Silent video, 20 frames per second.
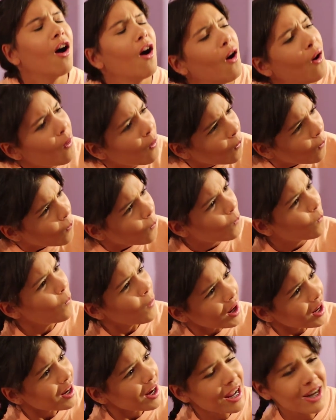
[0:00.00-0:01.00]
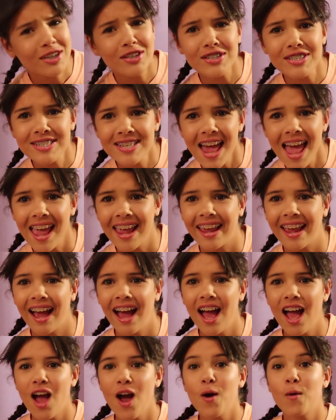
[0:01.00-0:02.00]
What did I just
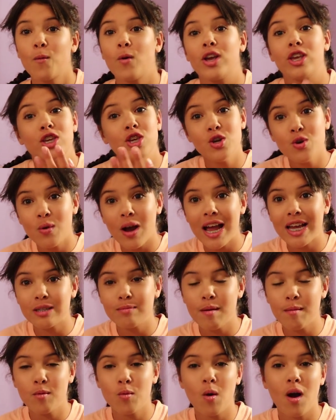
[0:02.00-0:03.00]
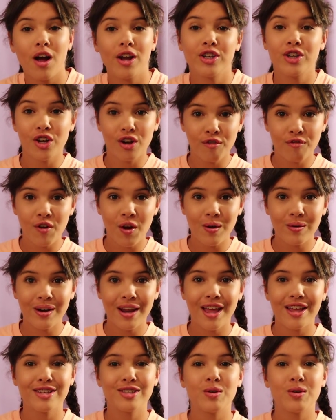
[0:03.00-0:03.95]
say? What you guys maybe want on your phone.